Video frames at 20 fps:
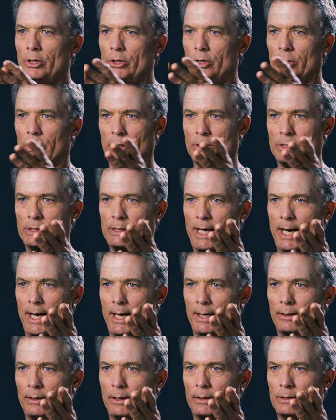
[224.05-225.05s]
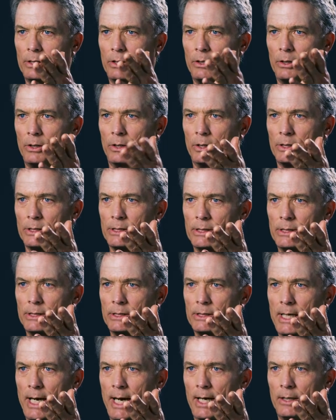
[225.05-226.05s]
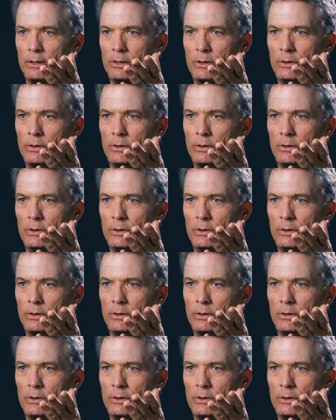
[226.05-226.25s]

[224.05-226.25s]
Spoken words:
You can stand and